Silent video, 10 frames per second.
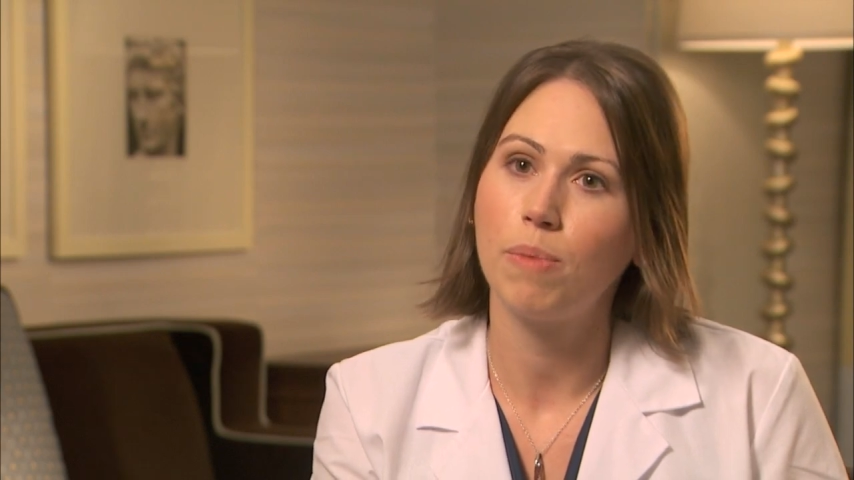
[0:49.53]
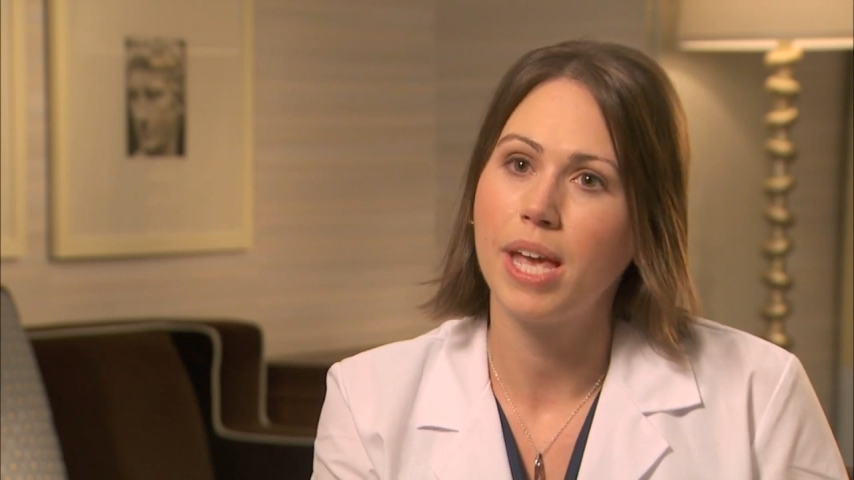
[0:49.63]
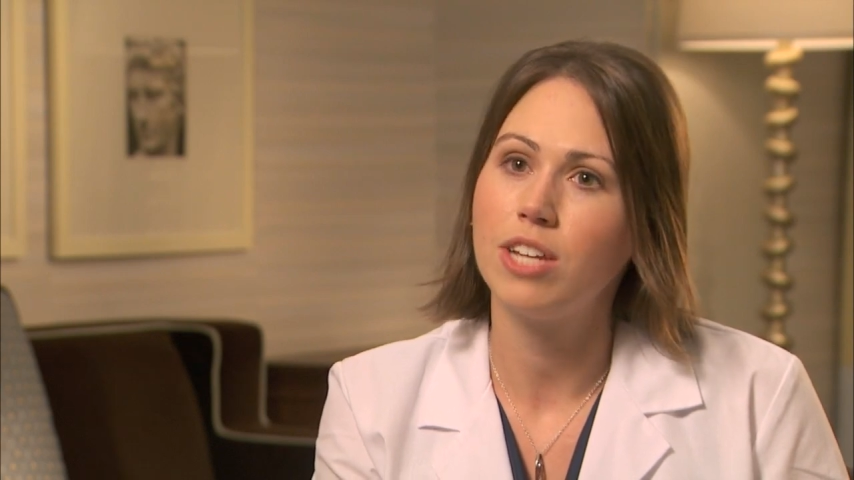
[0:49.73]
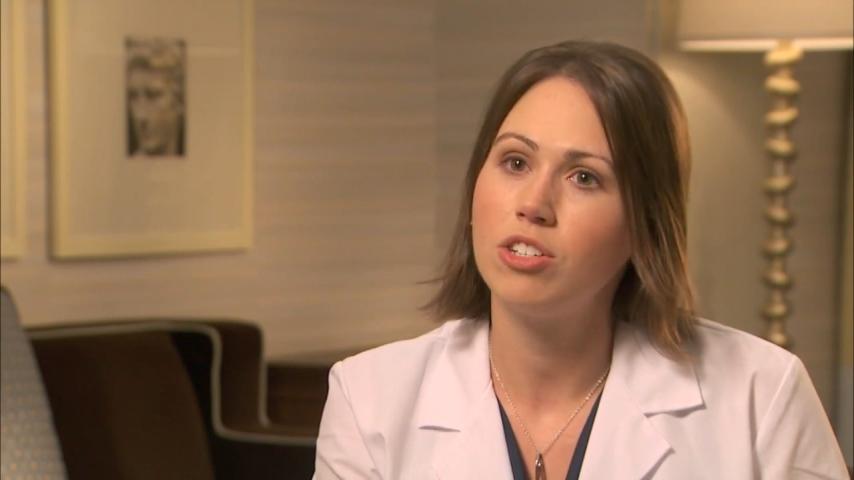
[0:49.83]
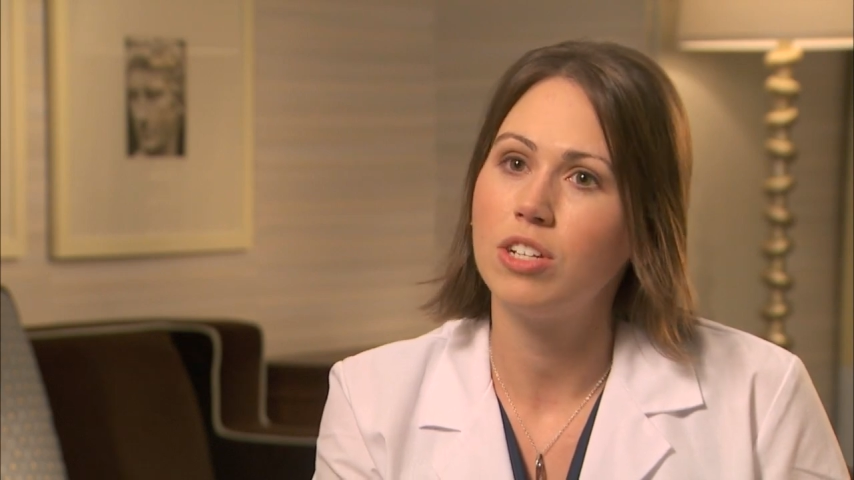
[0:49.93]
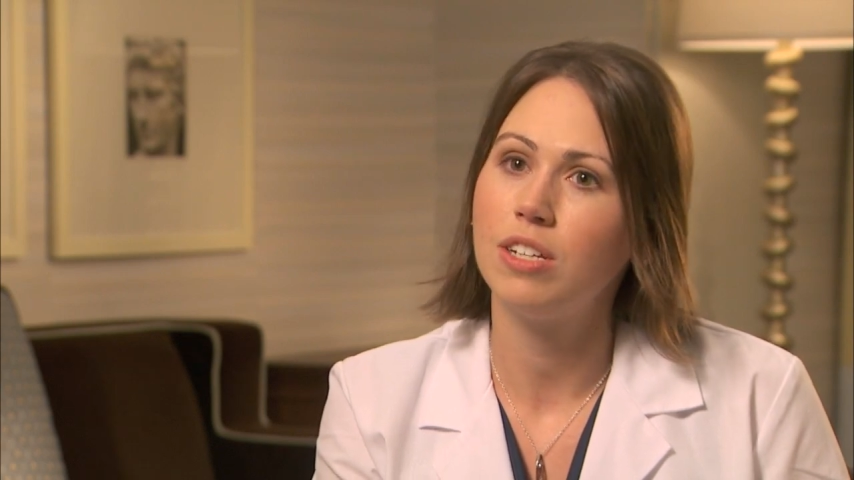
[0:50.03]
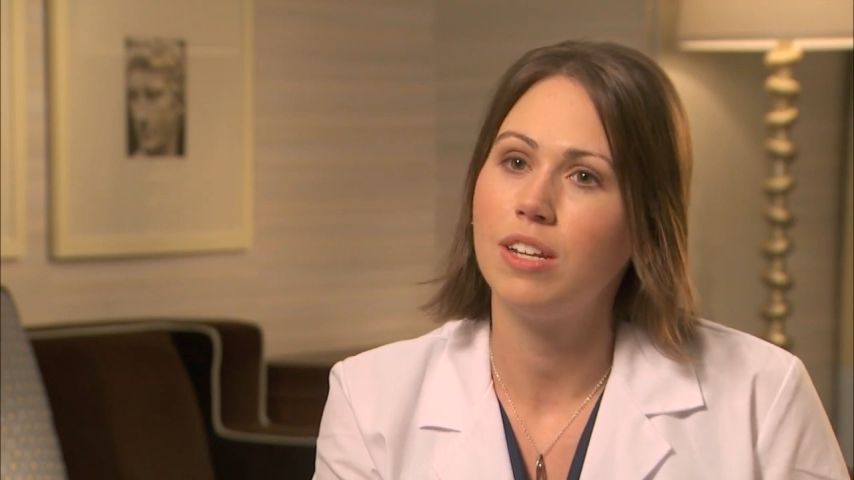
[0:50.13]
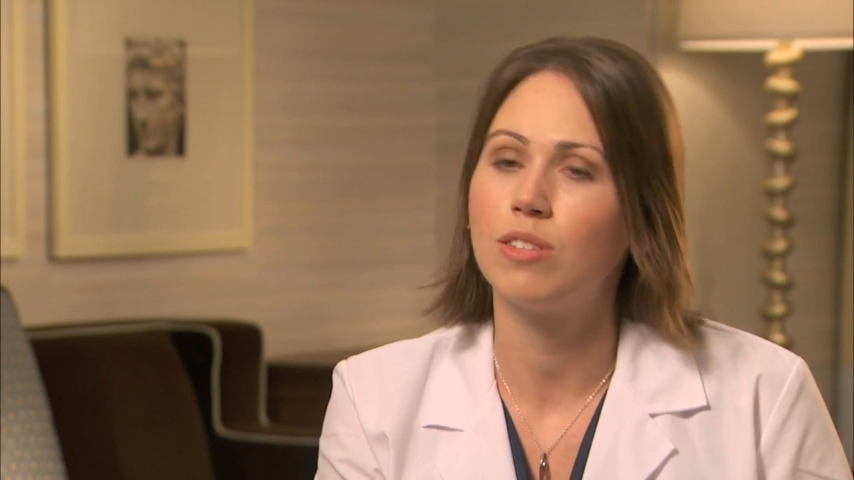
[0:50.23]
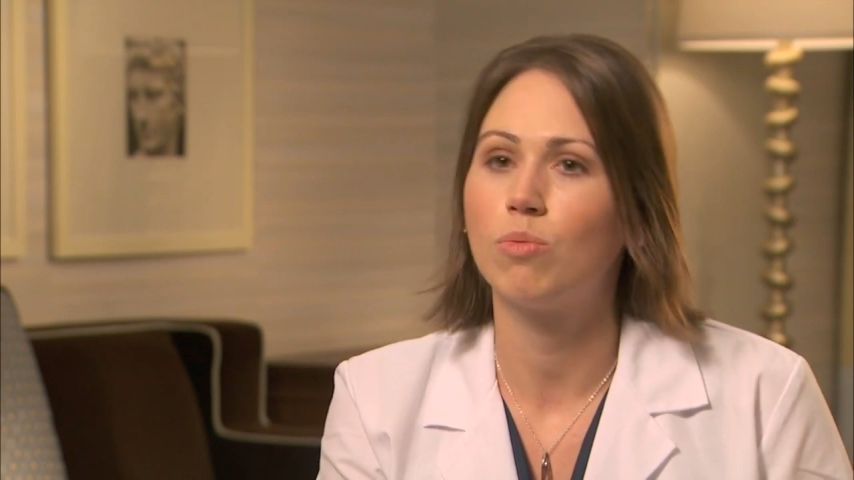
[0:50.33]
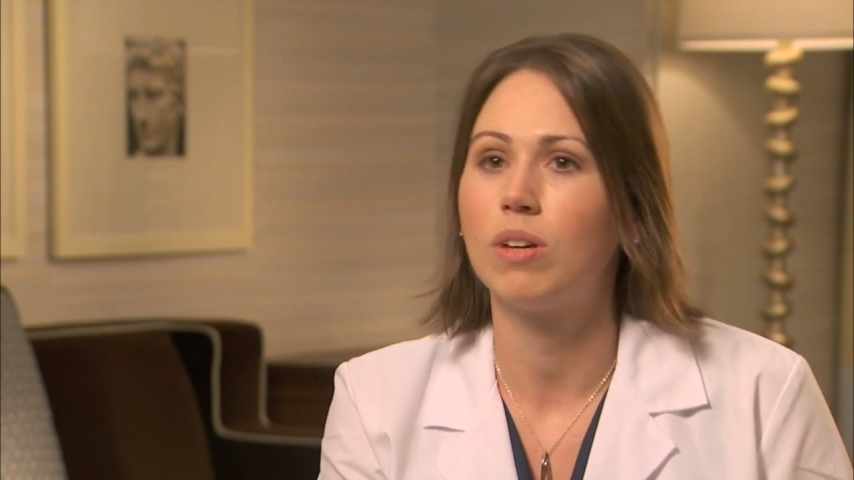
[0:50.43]
patient
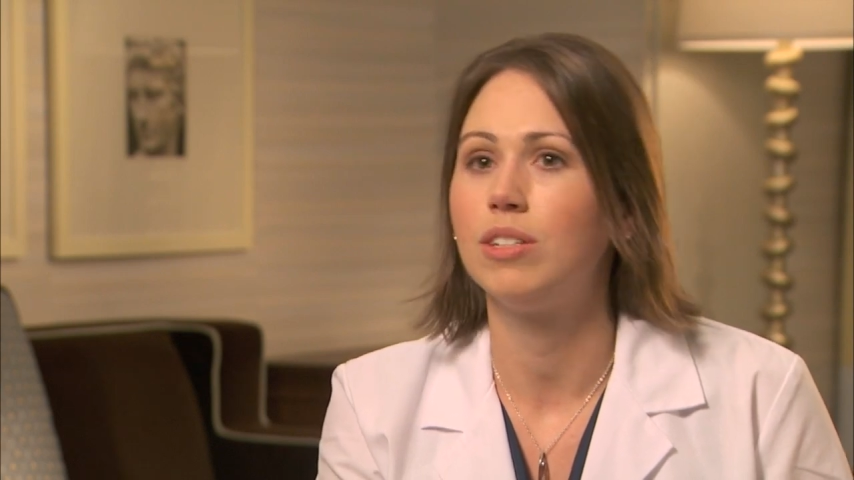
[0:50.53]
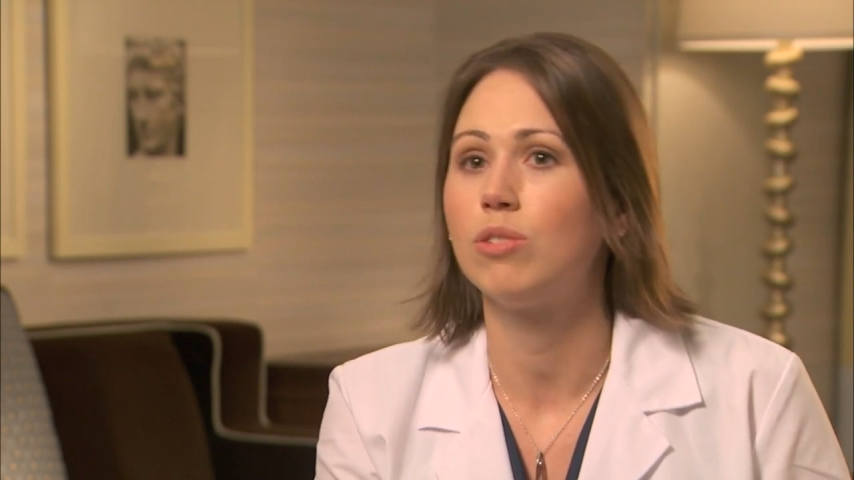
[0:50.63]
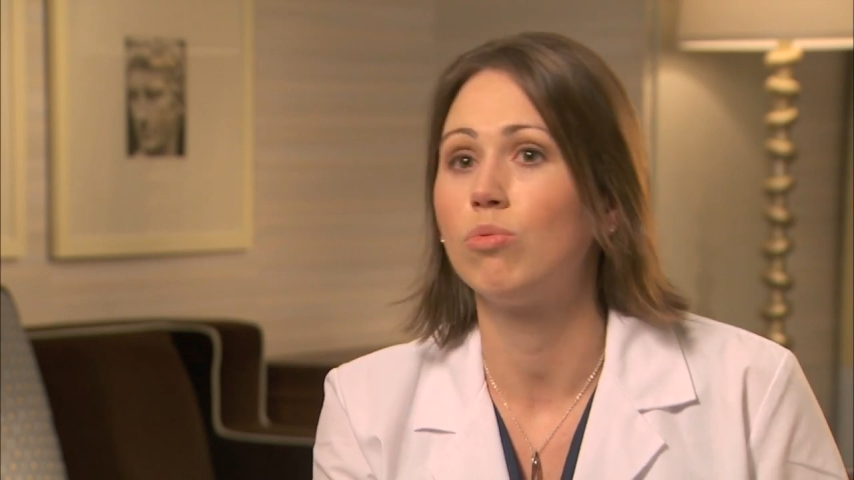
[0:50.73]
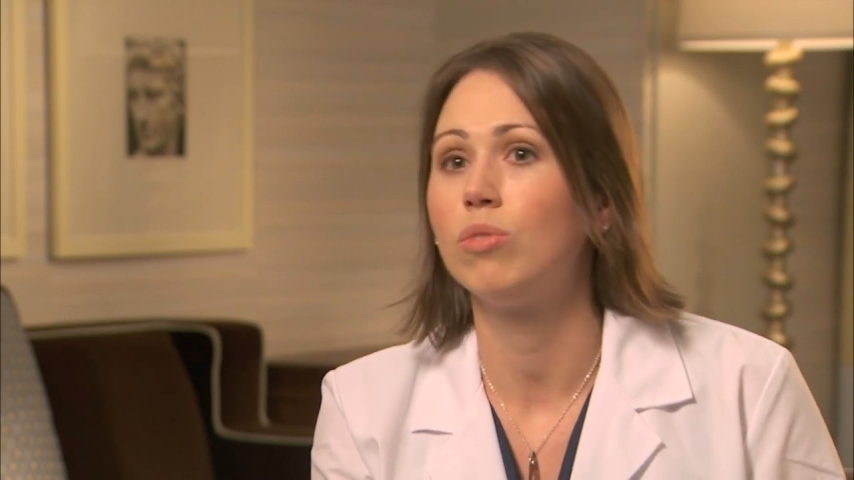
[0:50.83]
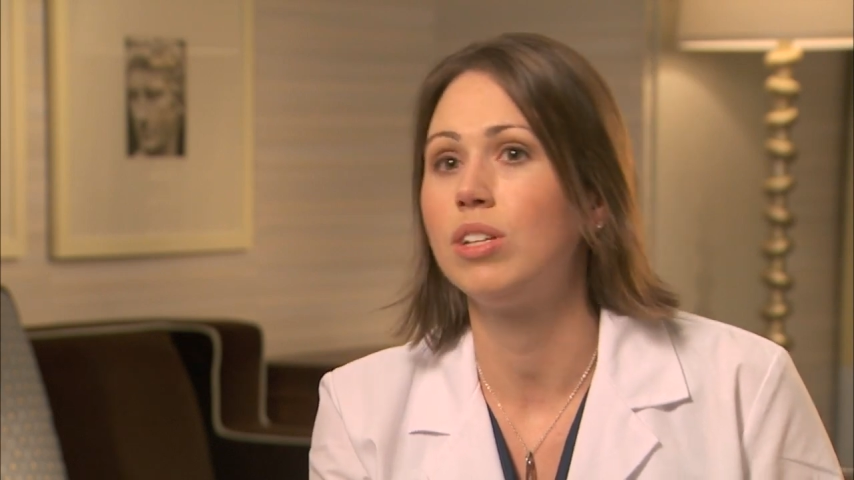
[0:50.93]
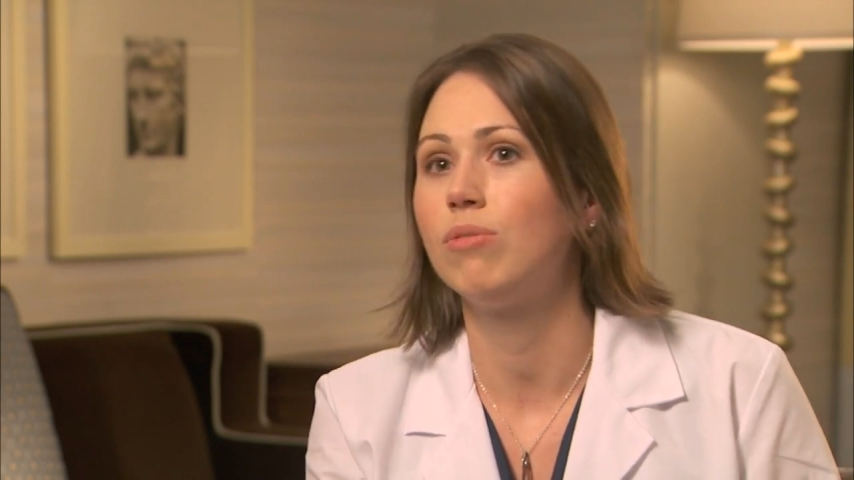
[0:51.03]
as well as really,